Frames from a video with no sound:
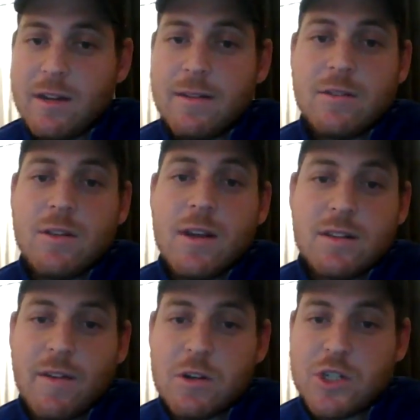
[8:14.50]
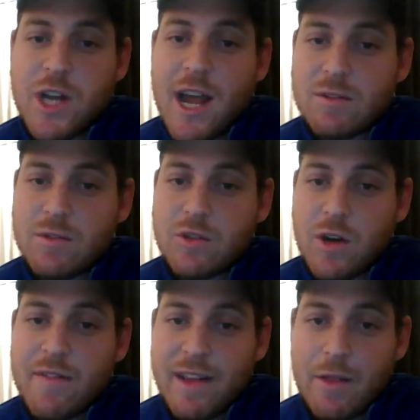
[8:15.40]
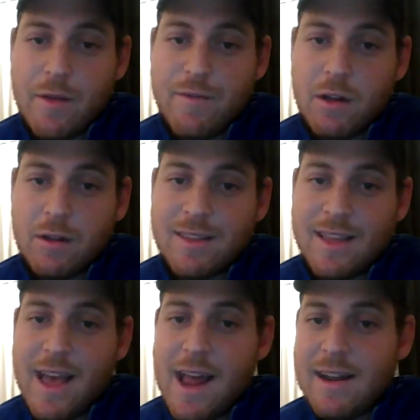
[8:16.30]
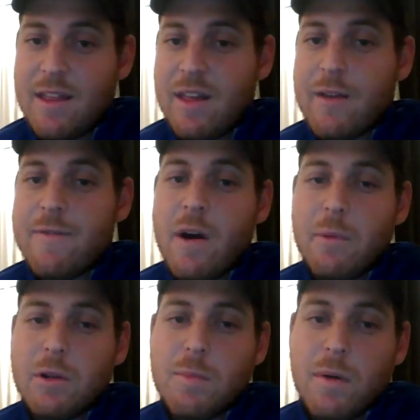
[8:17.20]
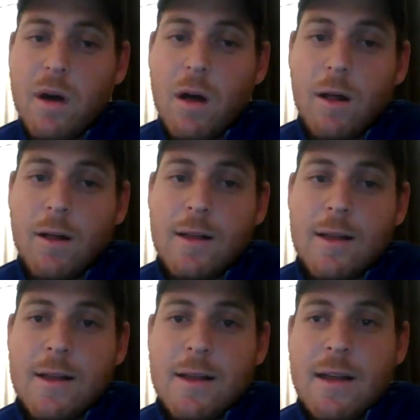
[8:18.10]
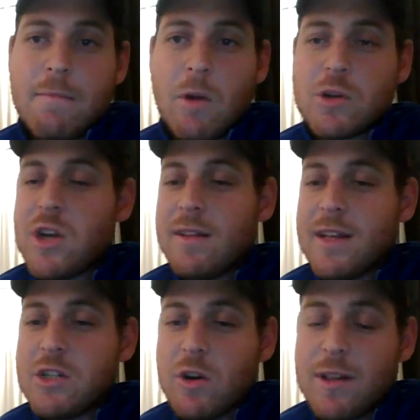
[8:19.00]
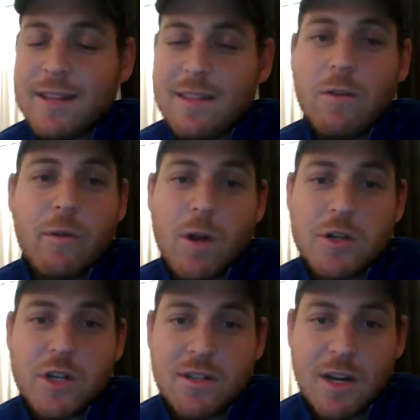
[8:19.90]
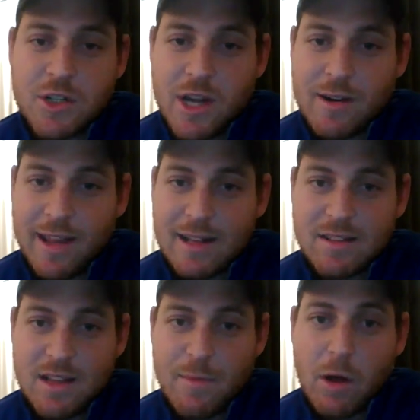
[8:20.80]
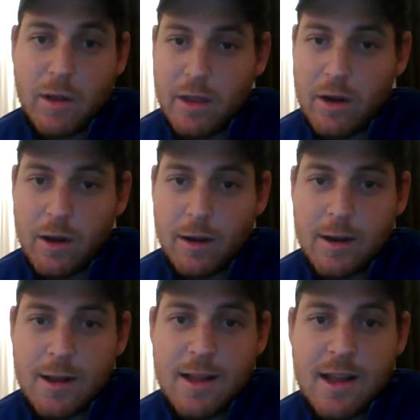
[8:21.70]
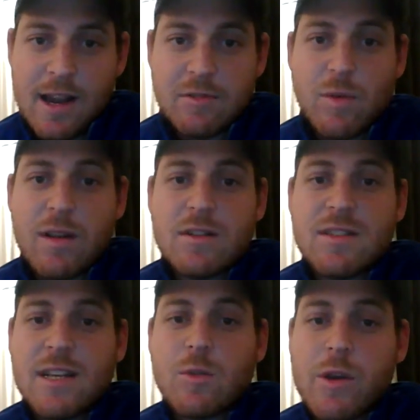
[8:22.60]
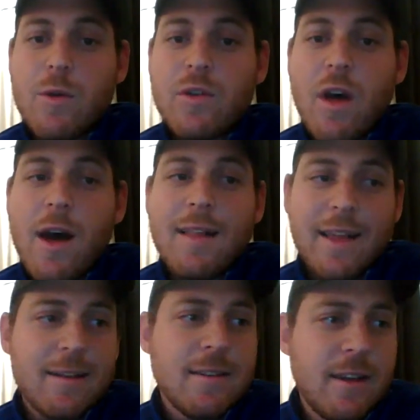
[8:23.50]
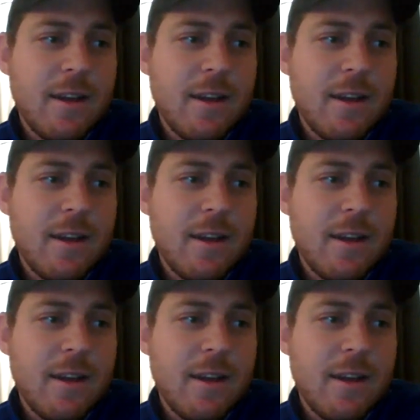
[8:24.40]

and Tavares Jackson was driving down the field at the end. I think he fumbled the ball. Marshawn Lynch scored like the only rushing touchdown against them all year. It was one of those things where you thought, like,